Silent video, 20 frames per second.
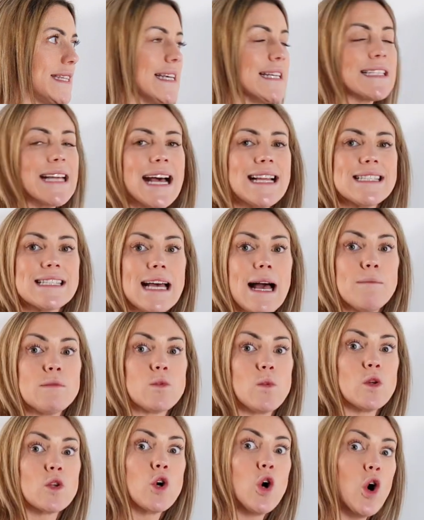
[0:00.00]
These enzymes
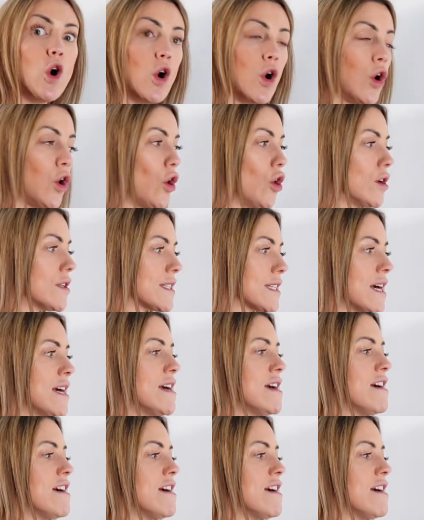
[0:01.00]
will cause